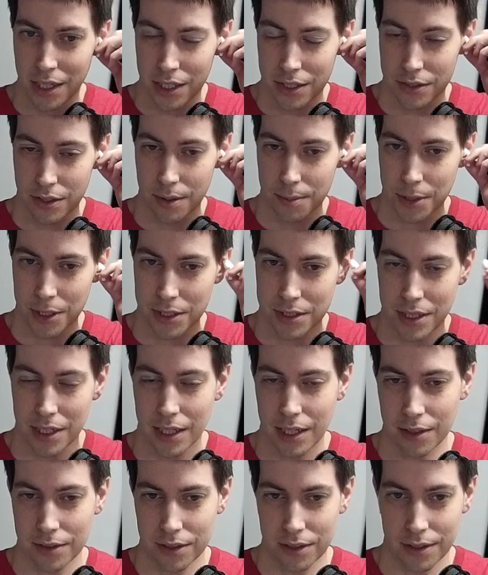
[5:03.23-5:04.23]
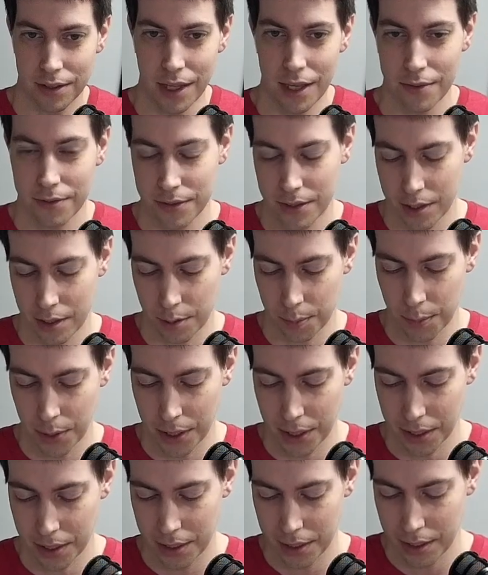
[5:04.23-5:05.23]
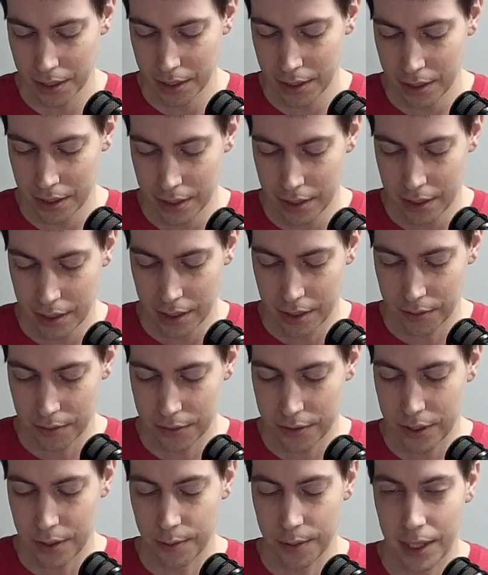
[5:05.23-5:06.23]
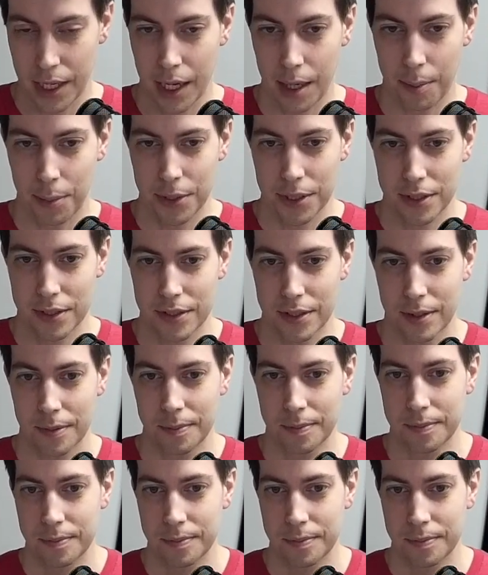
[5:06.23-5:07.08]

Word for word: So then I'm going to take out the left AirPod, and we'll see what happens.